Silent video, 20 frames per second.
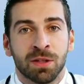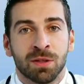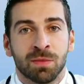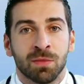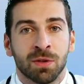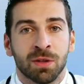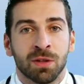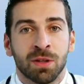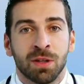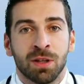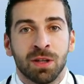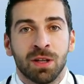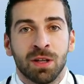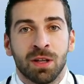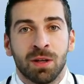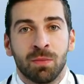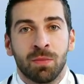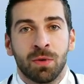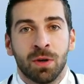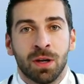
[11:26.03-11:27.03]
vitamin
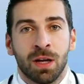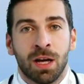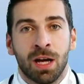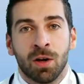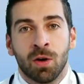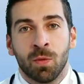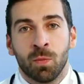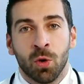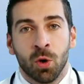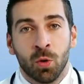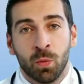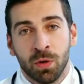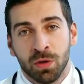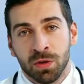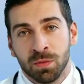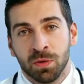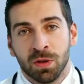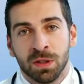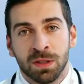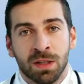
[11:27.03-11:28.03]
K,
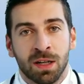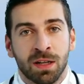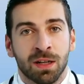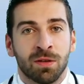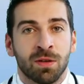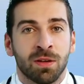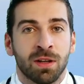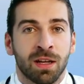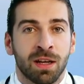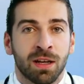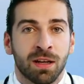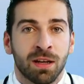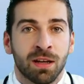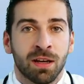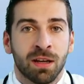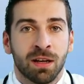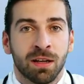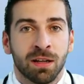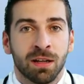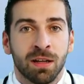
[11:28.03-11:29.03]
essential for
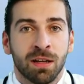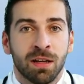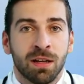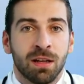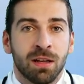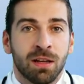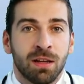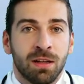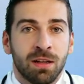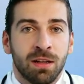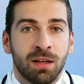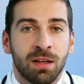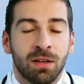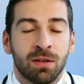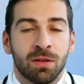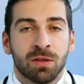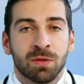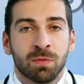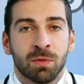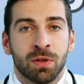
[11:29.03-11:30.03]
bone density and muscle
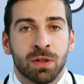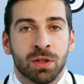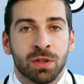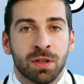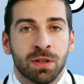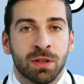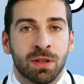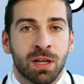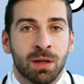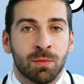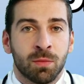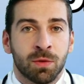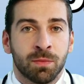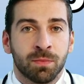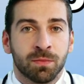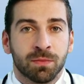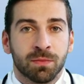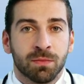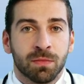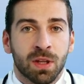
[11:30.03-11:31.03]
contractions,
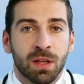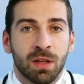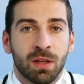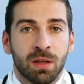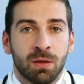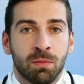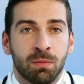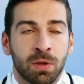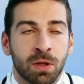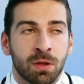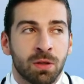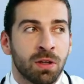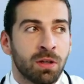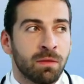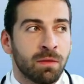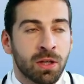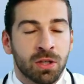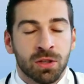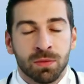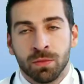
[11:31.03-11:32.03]

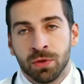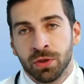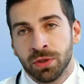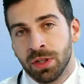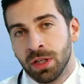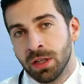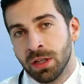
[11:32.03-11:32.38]
nitrates in